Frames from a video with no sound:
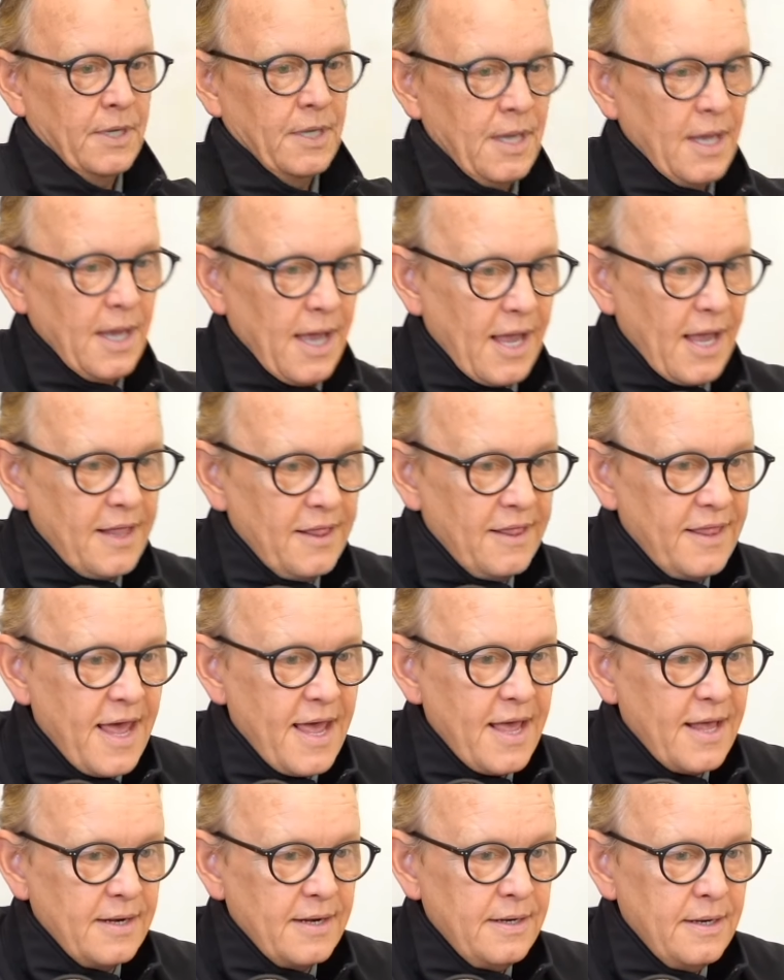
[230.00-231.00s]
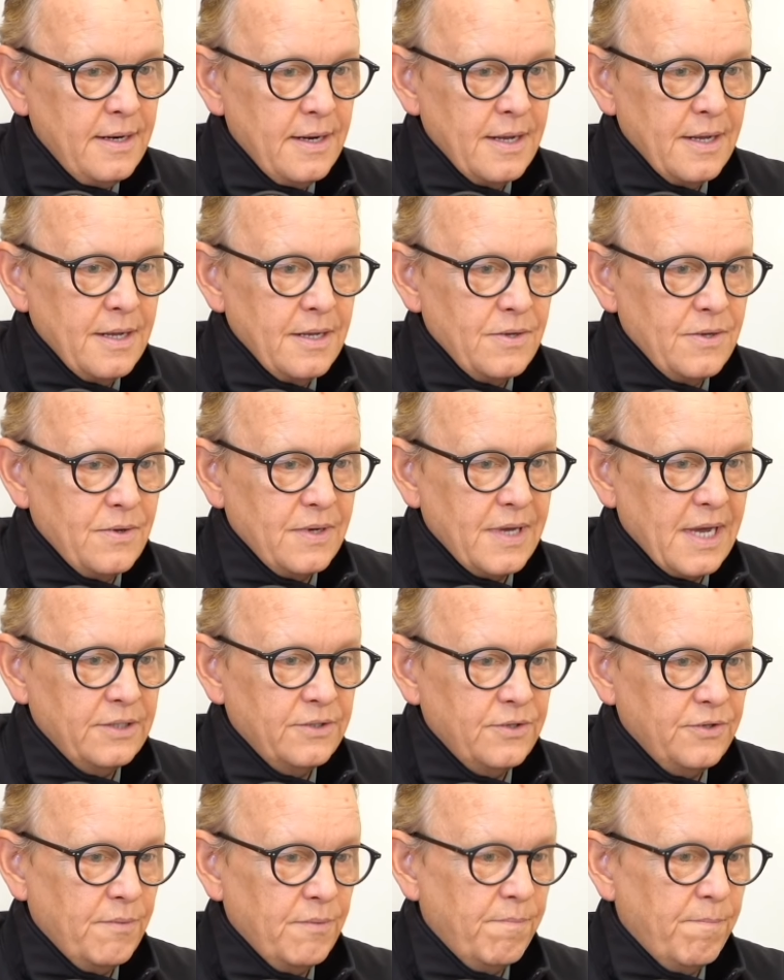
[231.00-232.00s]
And then you get
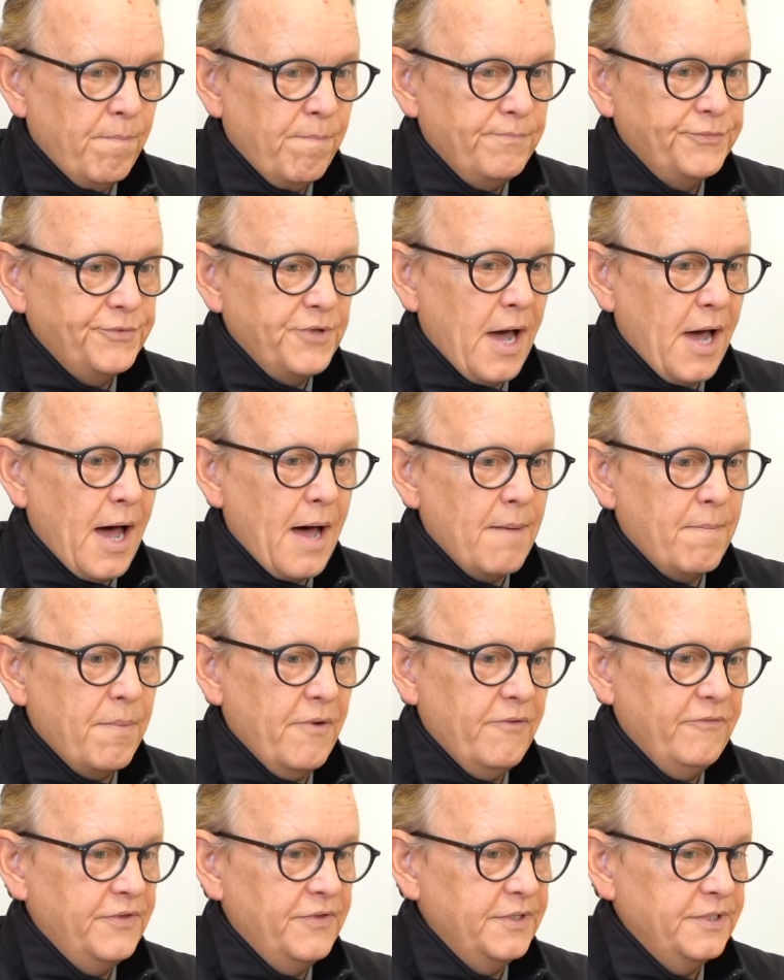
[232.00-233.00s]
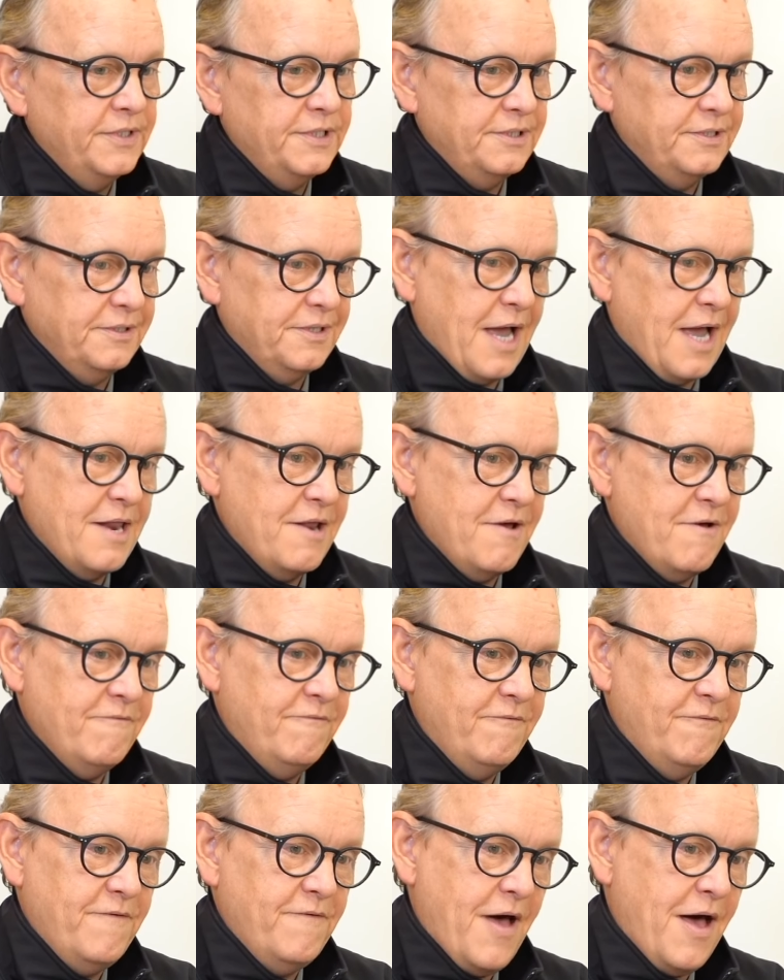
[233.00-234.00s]
to the top of this kind
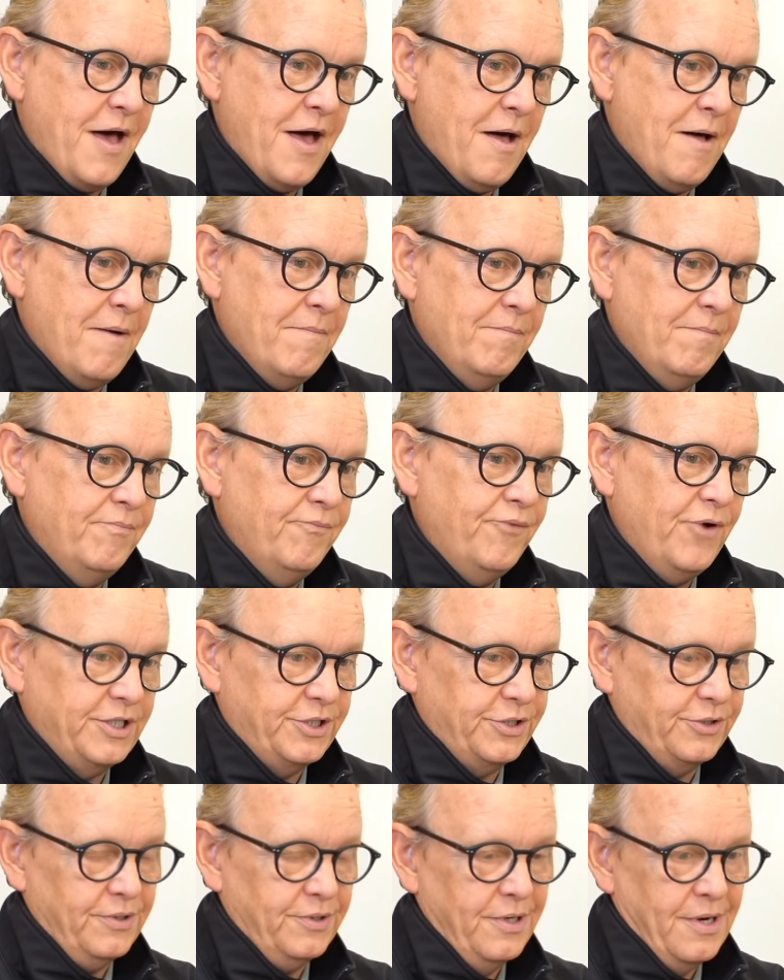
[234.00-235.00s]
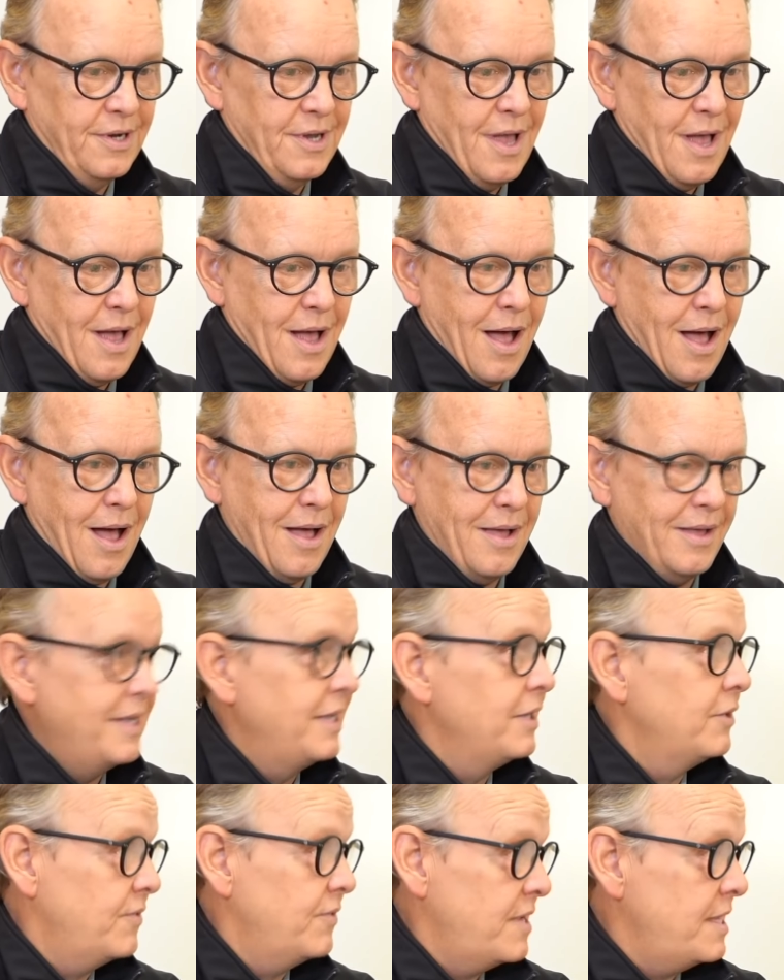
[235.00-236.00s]
of pressure
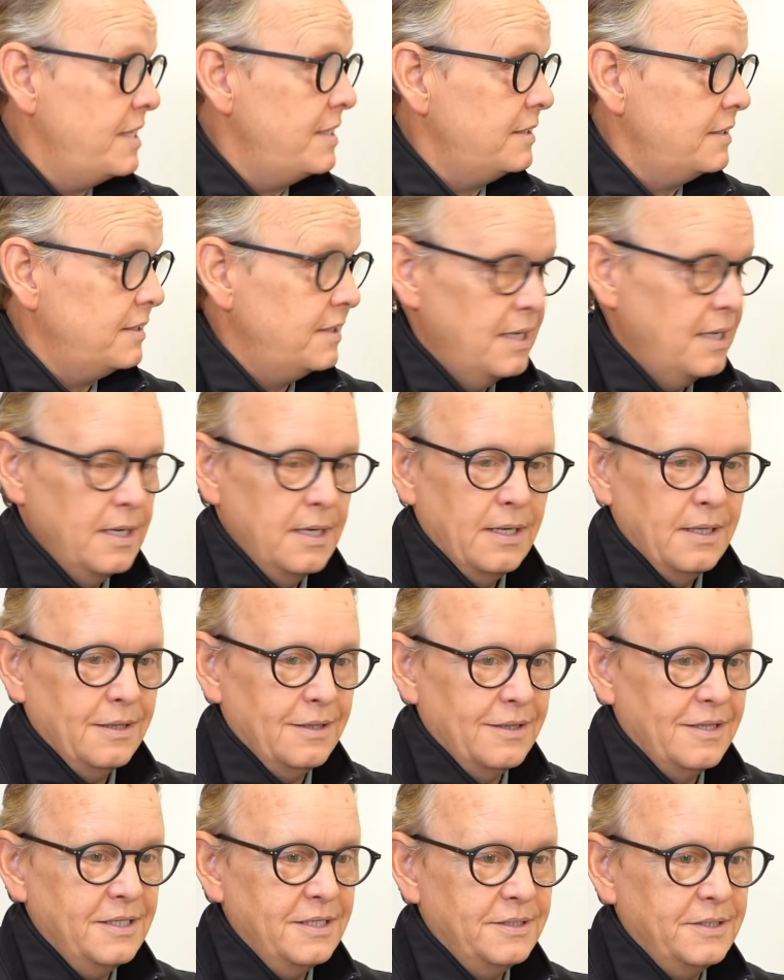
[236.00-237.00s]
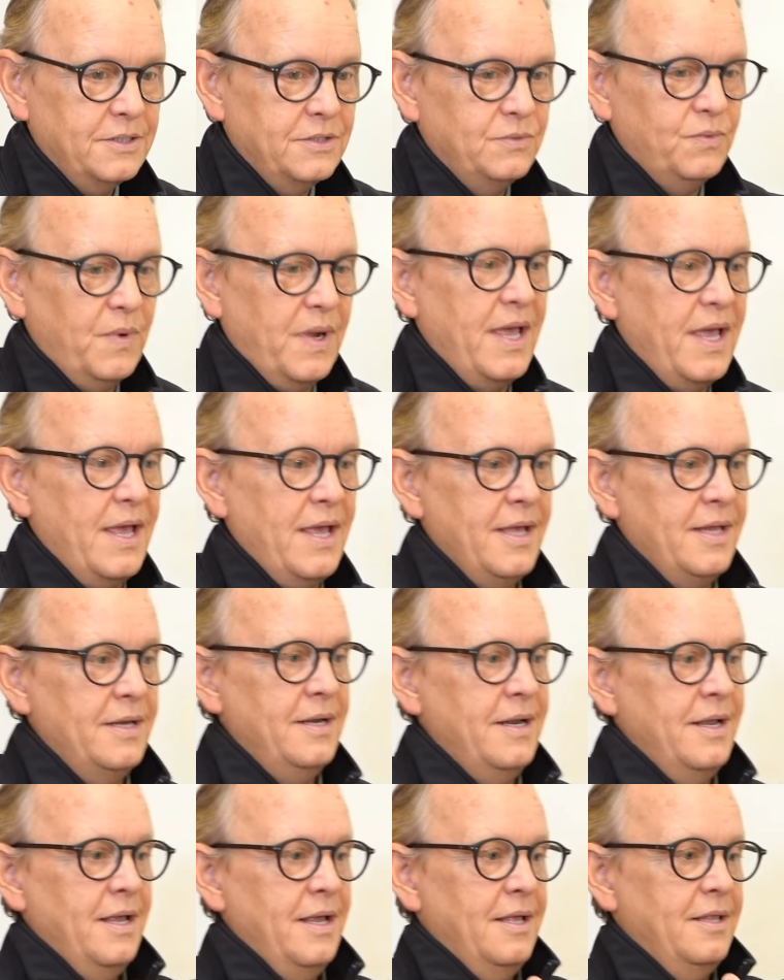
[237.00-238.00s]
increase. This is
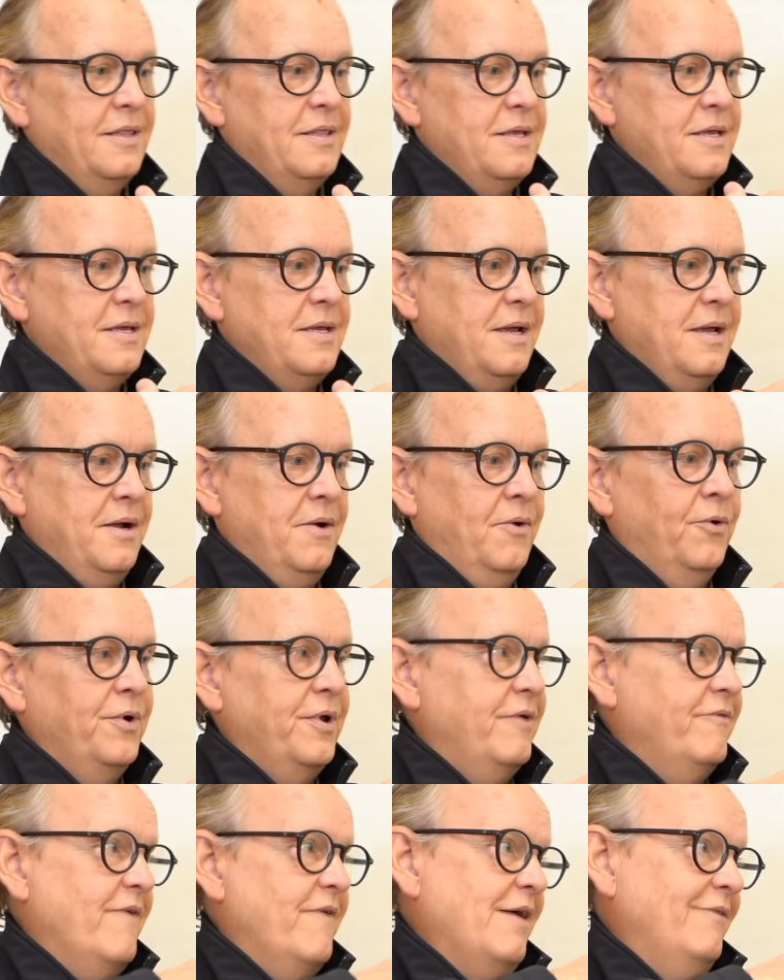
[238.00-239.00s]
when the aortic valve